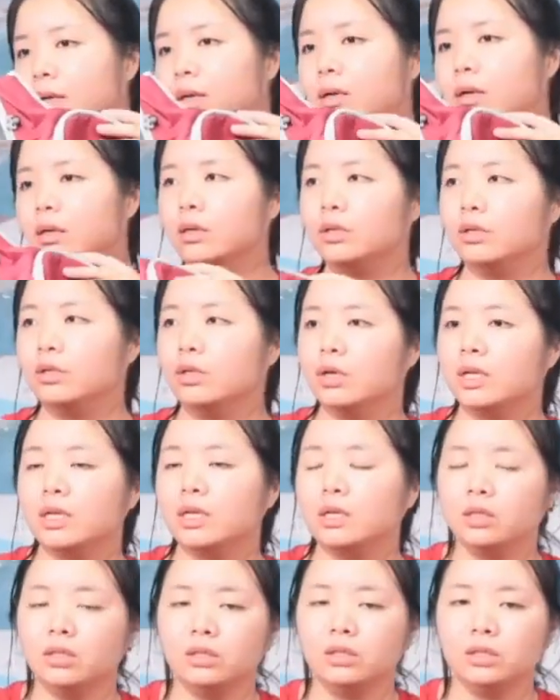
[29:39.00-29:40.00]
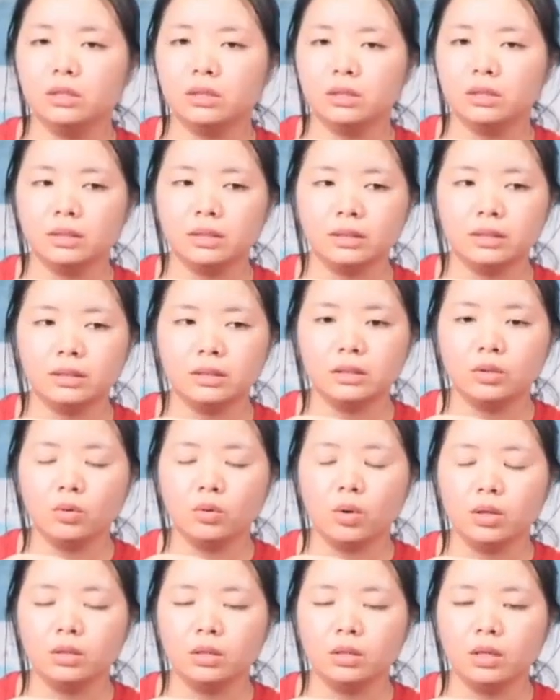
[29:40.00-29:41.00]
uh, not
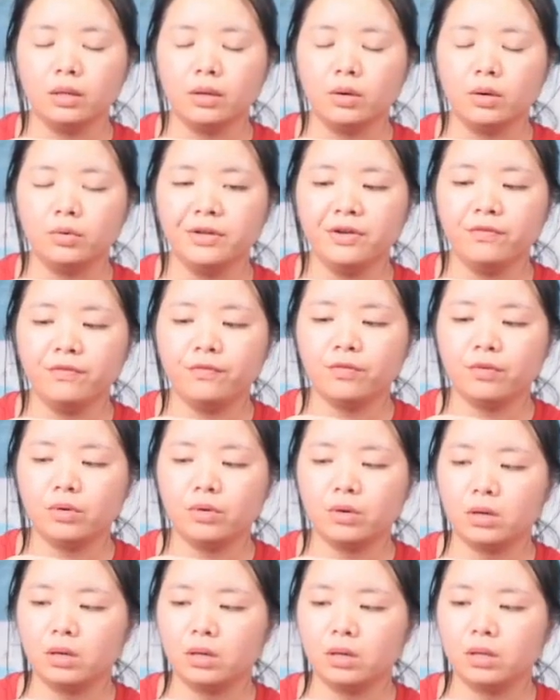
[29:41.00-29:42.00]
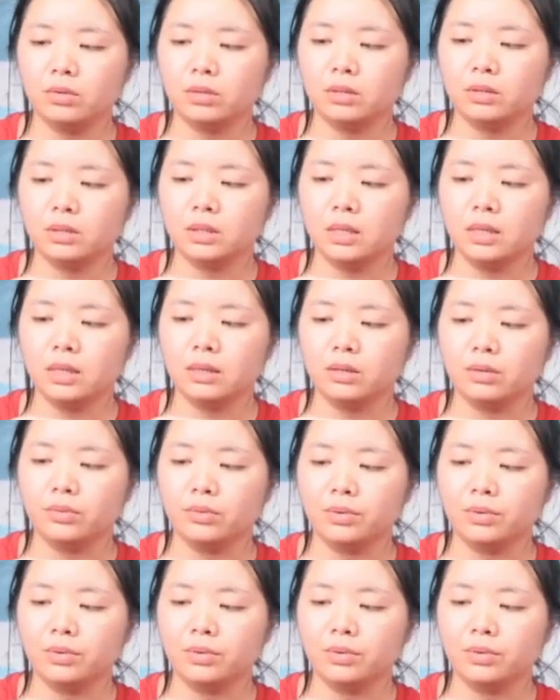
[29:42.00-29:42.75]
no not only for uh,